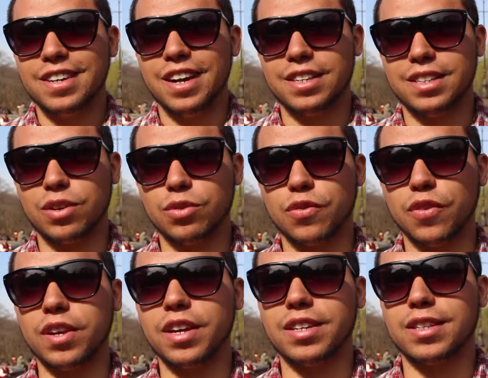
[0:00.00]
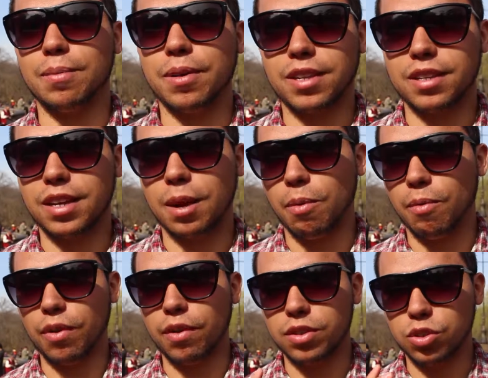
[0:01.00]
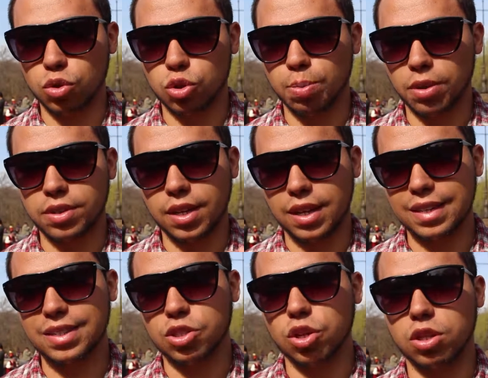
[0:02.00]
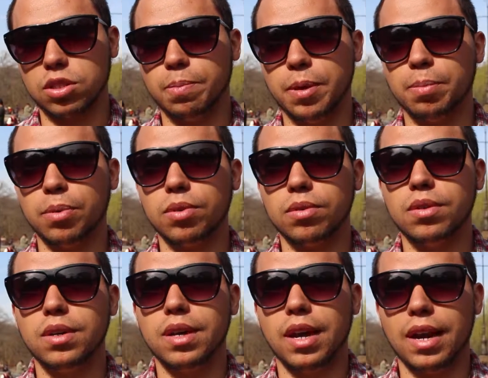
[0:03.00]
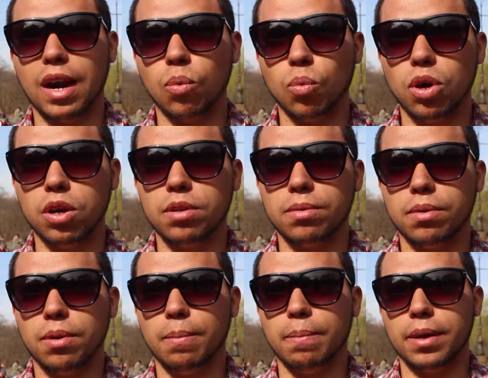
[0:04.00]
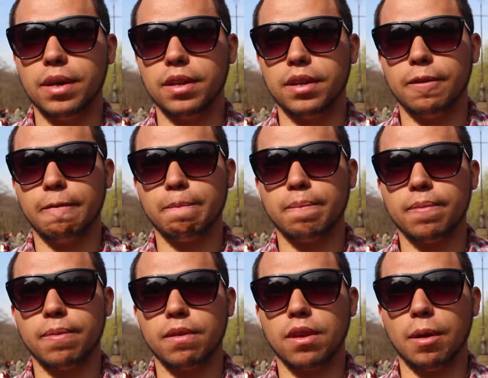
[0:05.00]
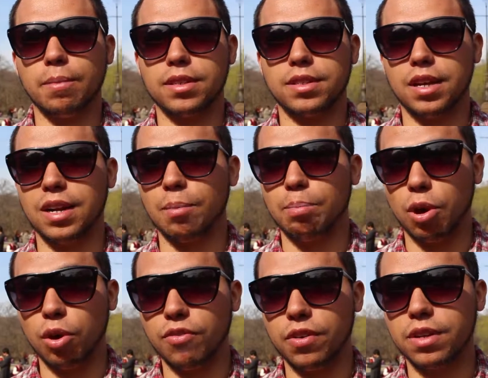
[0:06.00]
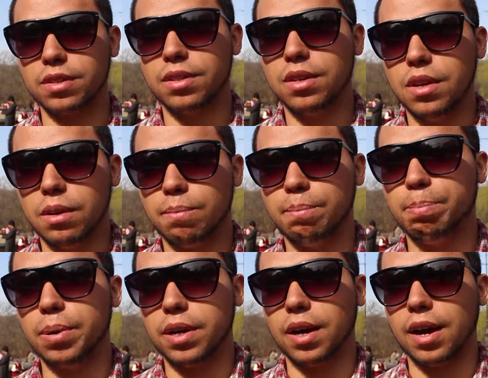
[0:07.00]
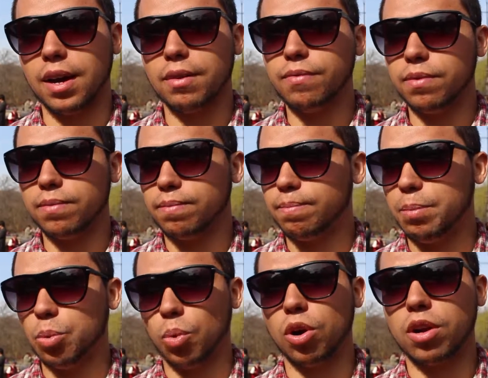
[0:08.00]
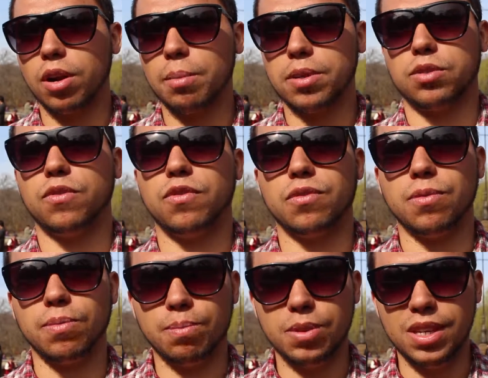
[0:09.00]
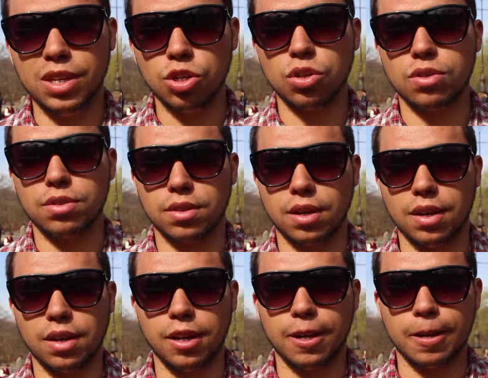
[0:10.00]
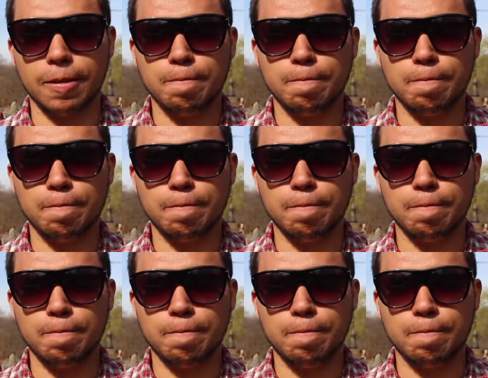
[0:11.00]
It sounds funny because I'm not the type, I'm a very social person. I like to talk to people, and I would, but I'm not saying I'm perfect, but I've been working on myself for years and